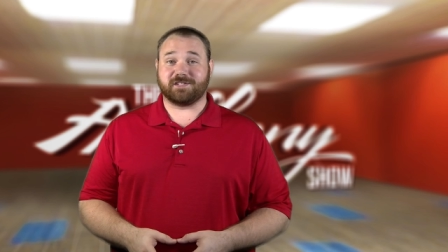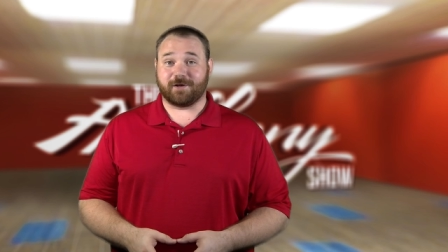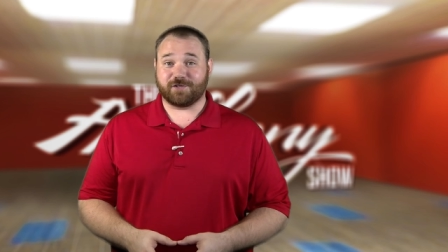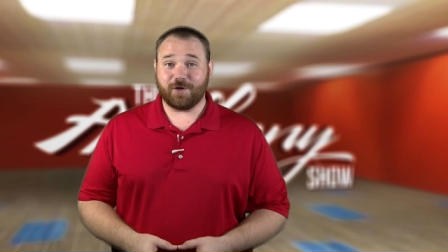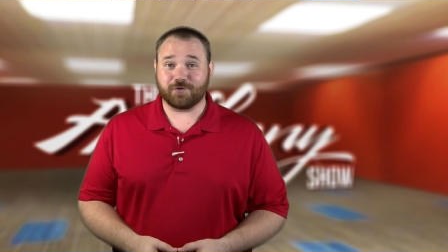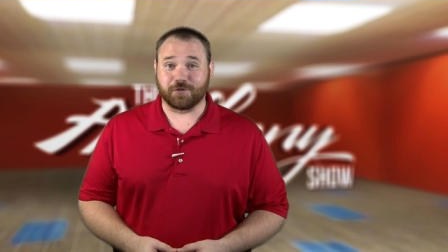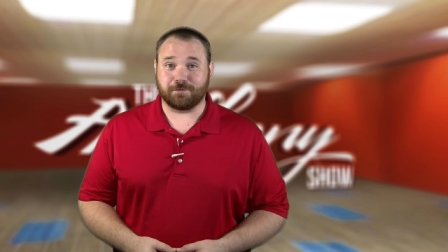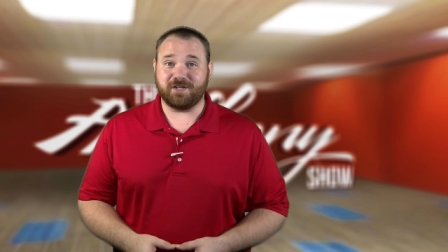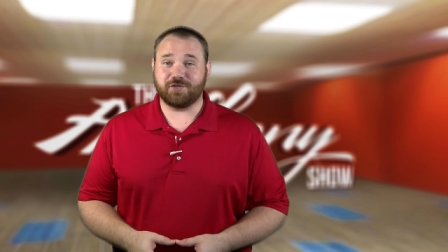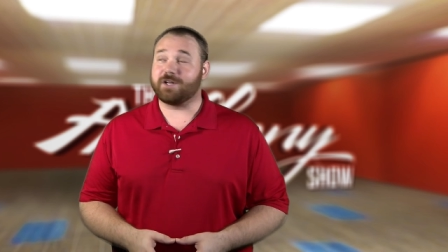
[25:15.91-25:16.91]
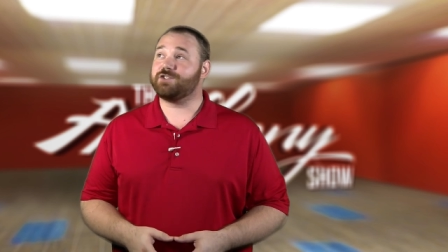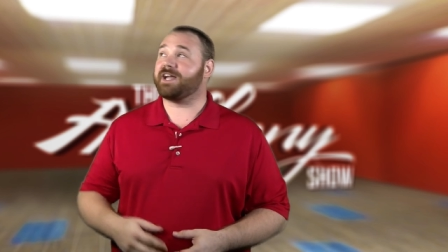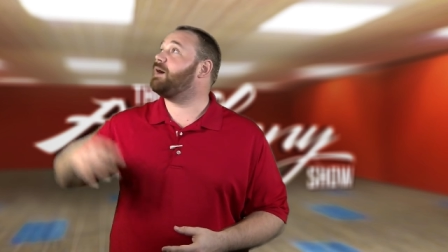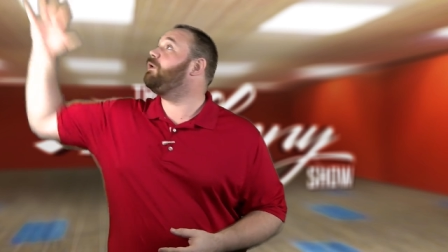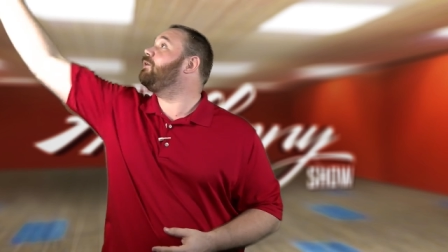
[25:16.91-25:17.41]
us on our socials, be sure to
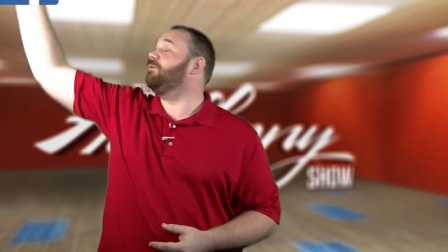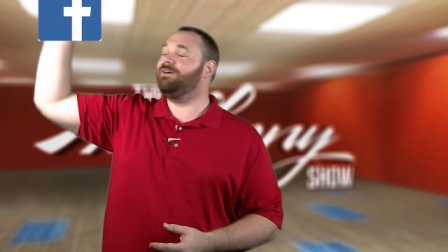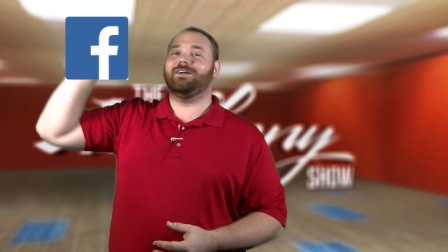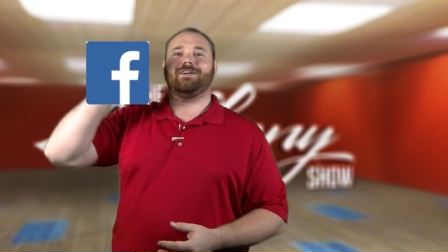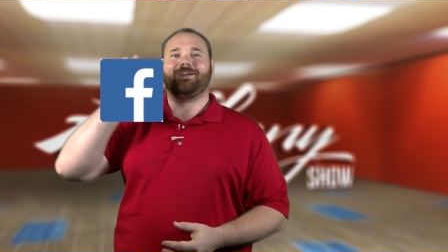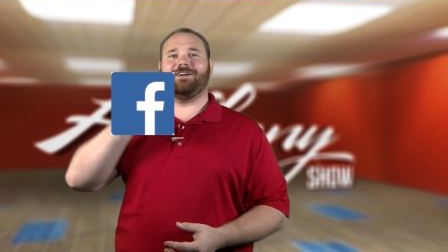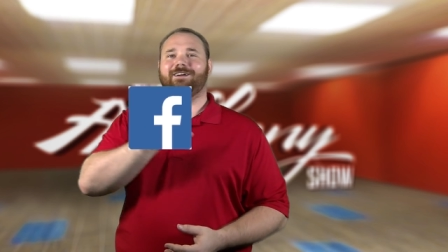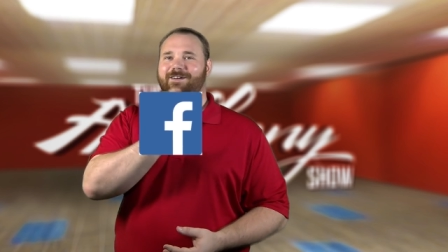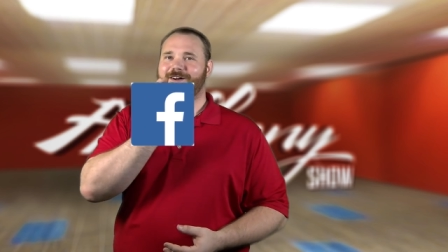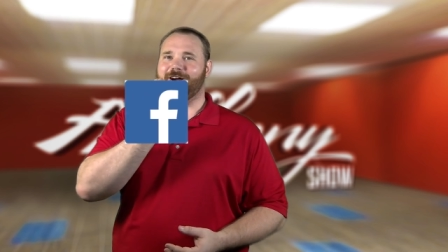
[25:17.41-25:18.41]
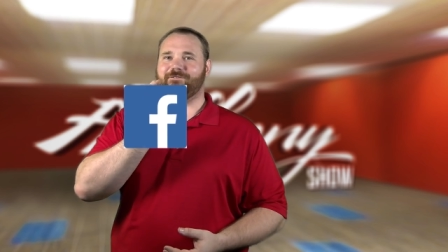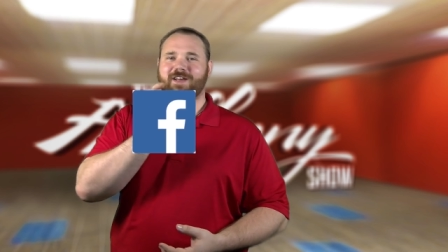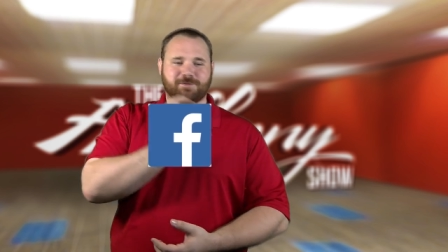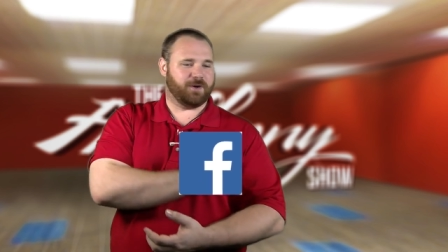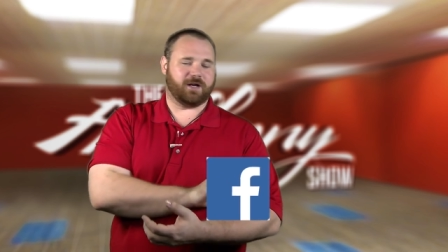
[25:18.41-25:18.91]
check out, whoa, our
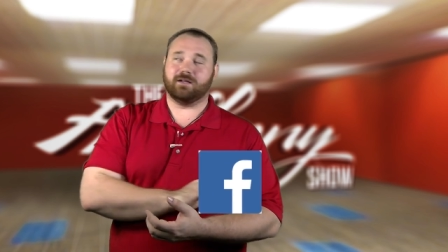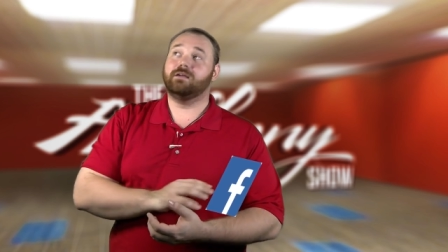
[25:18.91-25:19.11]
Facebook,